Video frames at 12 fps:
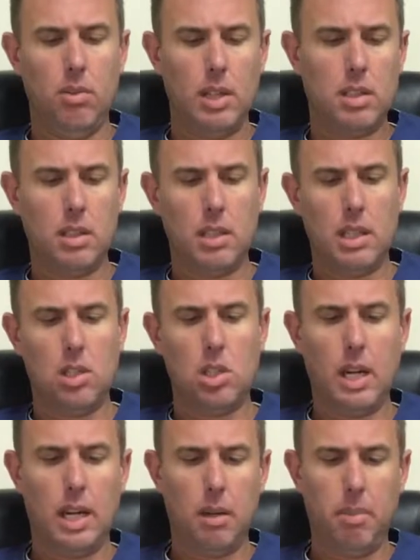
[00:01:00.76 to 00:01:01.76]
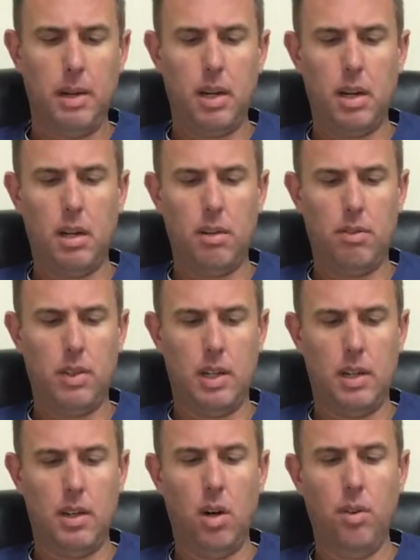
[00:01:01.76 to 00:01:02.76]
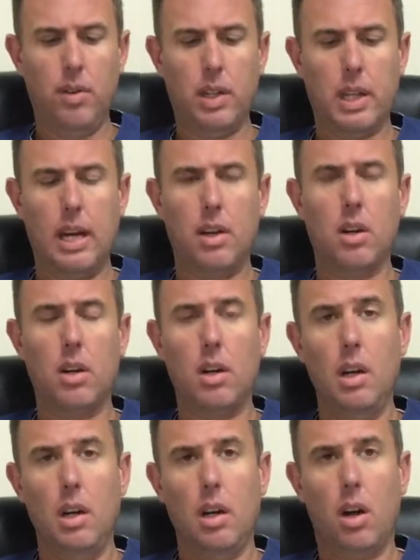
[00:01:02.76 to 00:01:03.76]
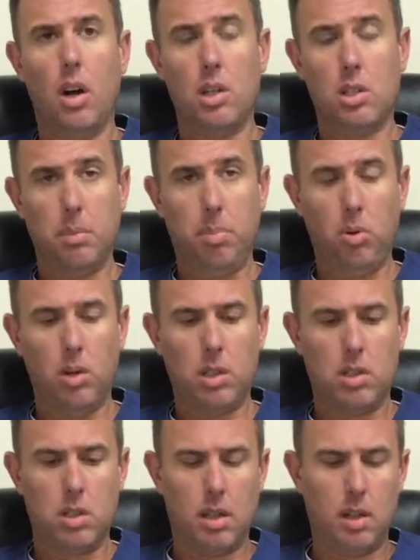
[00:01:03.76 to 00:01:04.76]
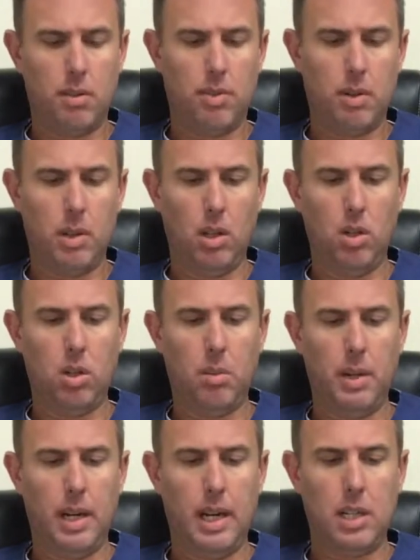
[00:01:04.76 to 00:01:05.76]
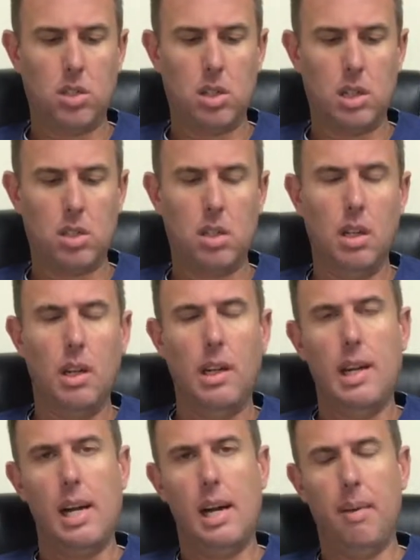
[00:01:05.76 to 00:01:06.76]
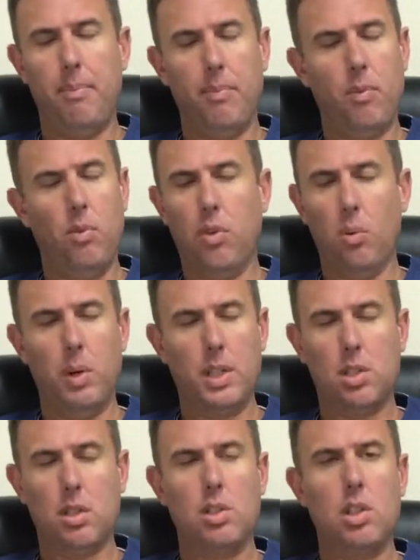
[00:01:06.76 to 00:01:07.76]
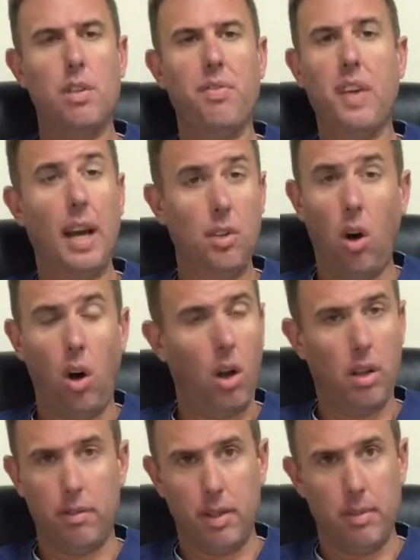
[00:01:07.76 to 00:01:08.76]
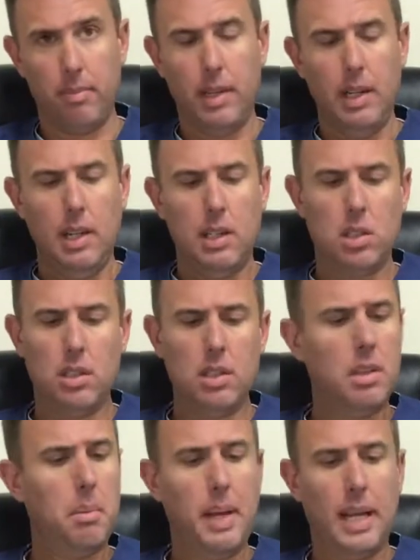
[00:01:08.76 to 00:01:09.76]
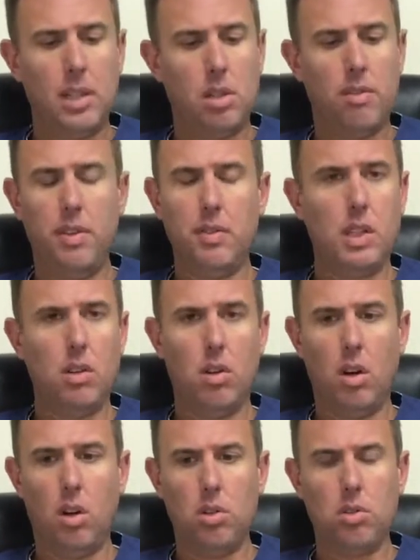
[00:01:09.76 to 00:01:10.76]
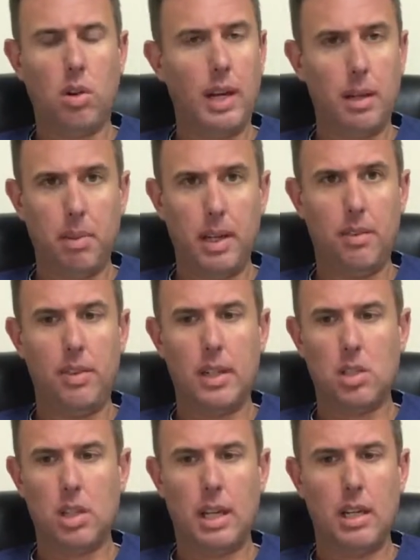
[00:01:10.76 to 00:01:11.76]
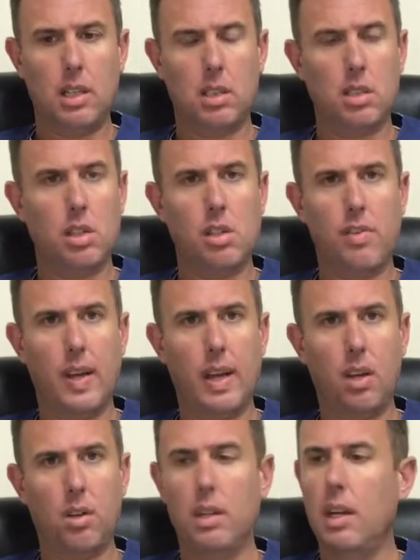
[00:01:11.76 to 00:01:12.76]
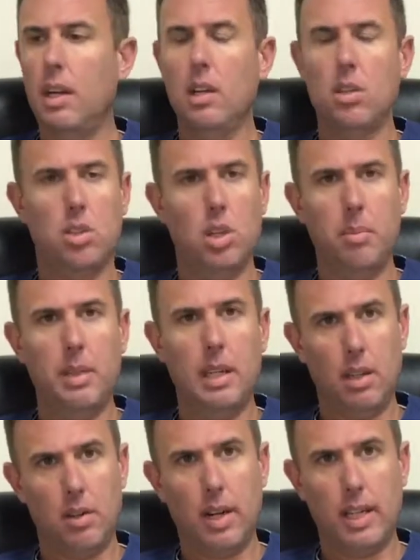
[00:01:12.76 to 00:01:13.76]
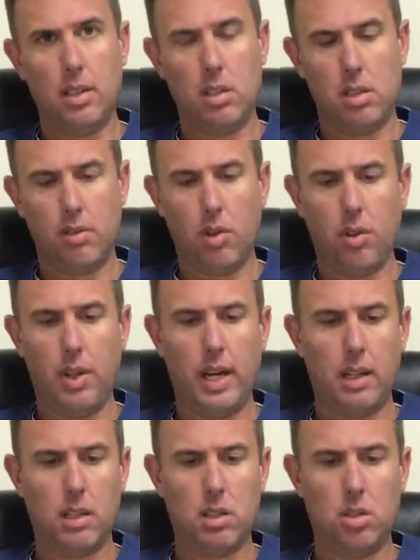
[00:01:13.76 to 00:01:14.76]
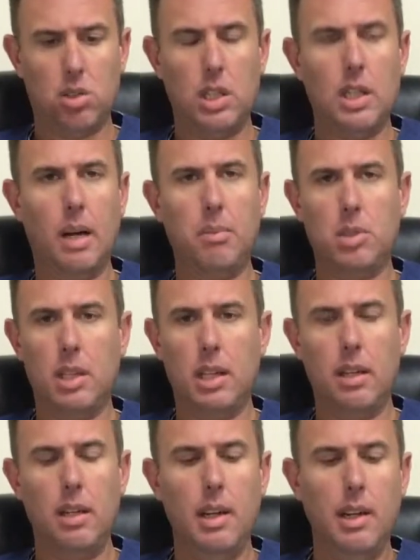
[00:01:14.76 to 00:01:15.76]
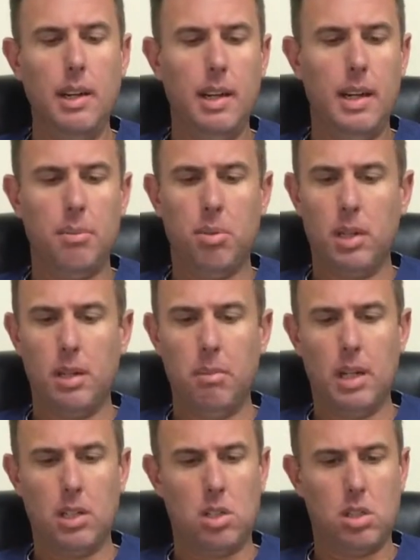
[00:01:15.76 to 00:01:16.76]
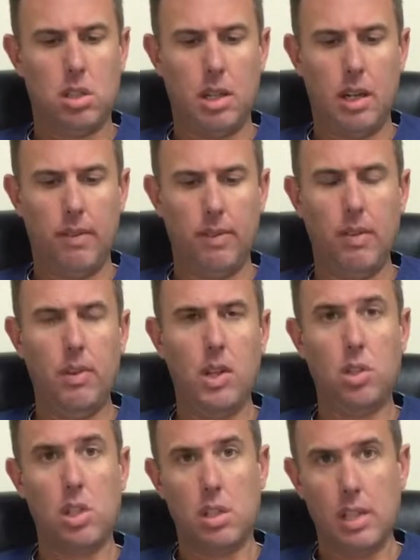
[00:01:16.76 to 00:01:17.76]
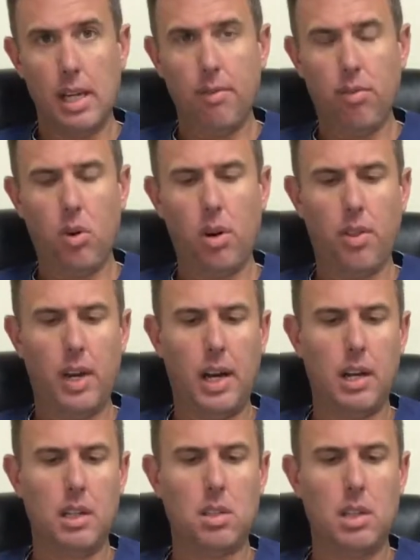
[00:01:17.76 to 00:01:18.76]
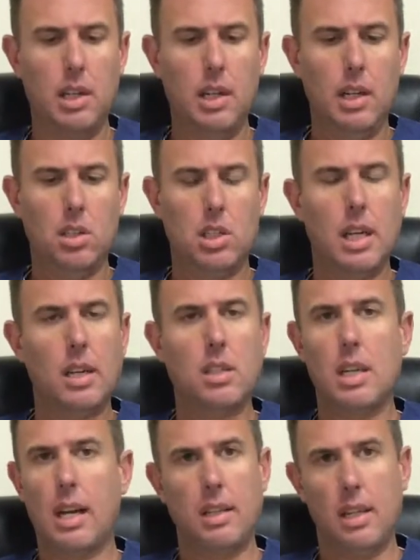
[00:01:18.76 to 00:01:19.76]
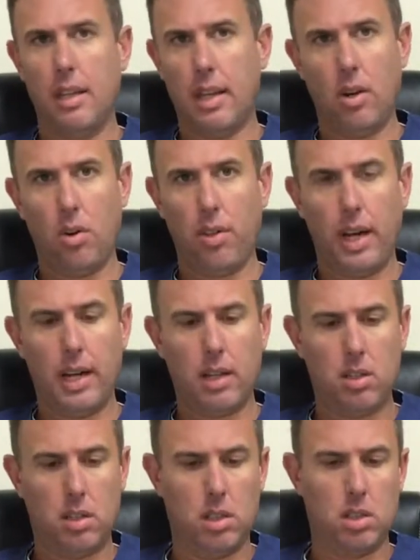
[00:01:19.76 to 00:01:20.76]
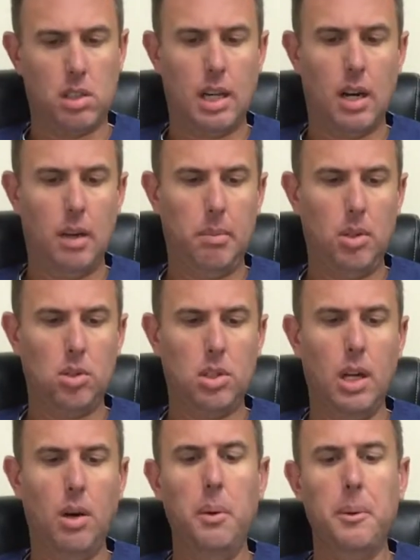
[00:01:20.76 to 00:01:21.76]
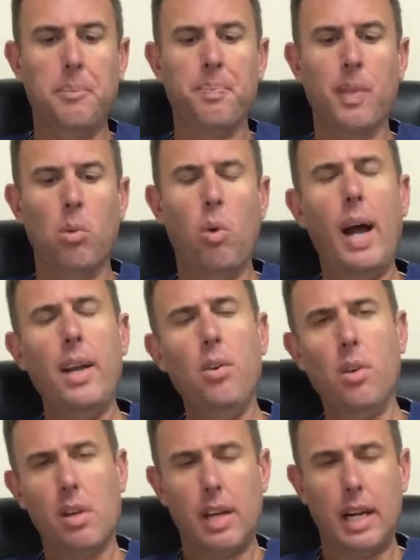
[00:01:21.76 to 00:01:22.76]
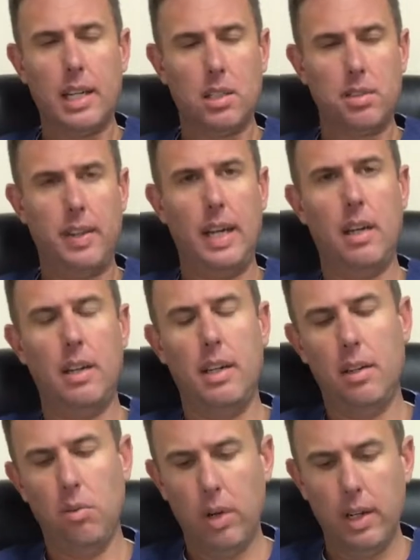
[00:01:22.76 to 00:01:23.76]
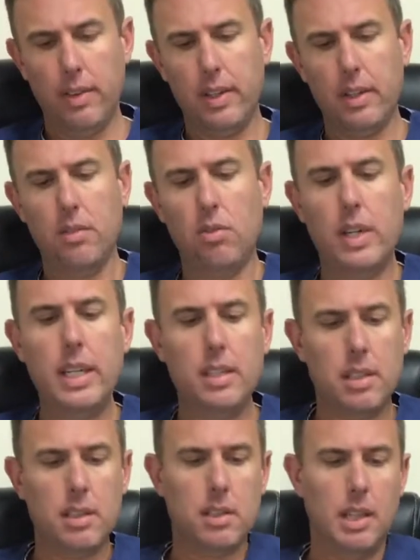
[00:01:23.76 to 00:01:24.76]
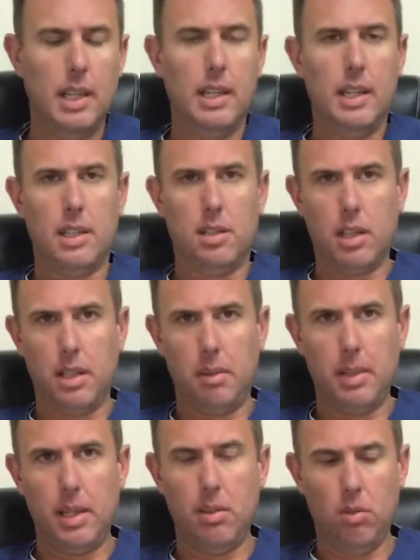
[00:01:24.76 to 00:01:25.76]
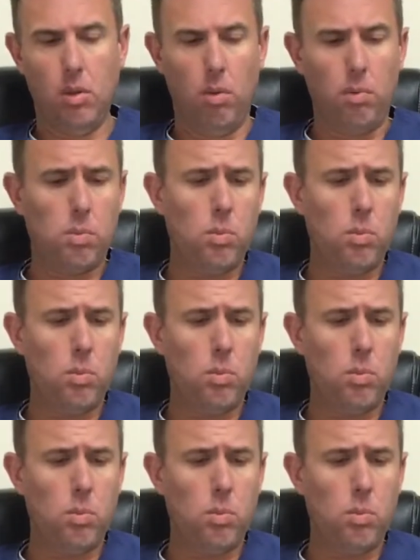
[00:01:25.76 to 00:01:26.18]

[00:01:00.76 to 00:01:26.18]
recently she had a pair of over-the-counter arch supports from a local podiatrist, for which she failed all of them. So this is a patient, 50-year-old, chronic plantar fasciitis, and she's failed so many iterations of orthotics. So she comes in and pretty much, even though she's sent for orthotics, she has the idea that orthotics are just terrible. So why do orthotics fail? And one of the reasons is going to be what